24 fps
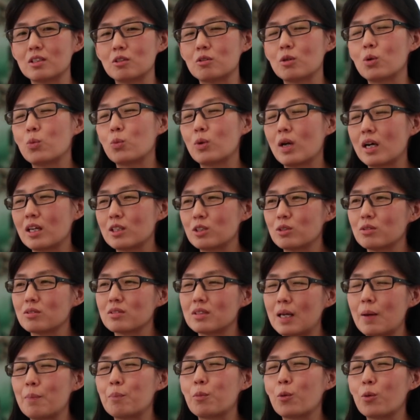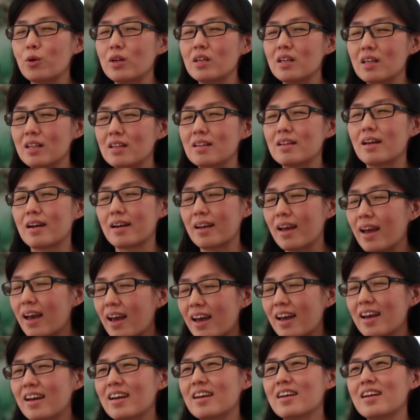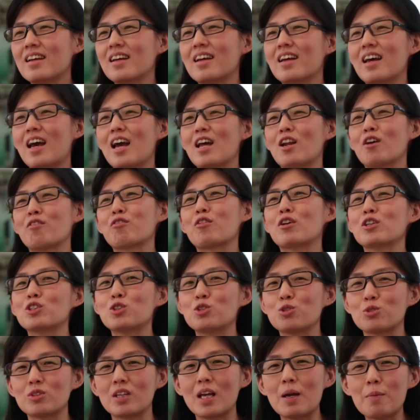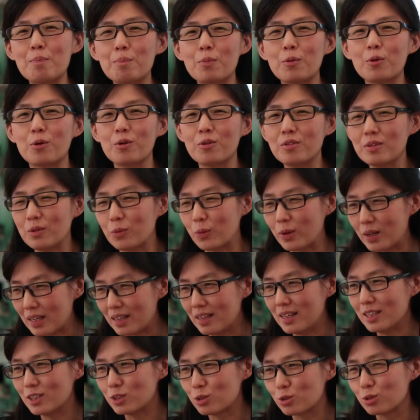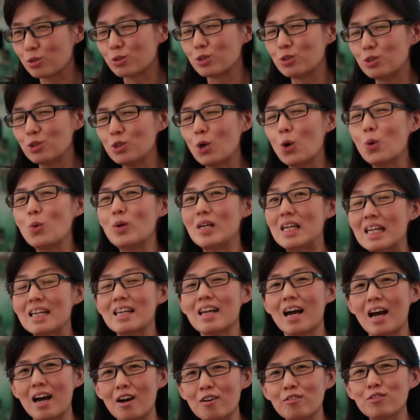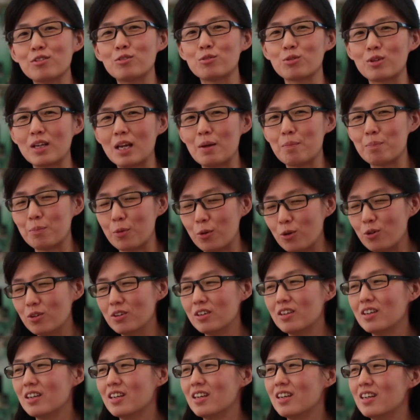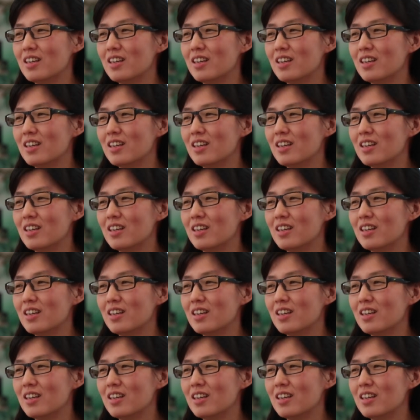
You know, we are kepoing in their care, and of course to kepo, we need to know enough to kepo.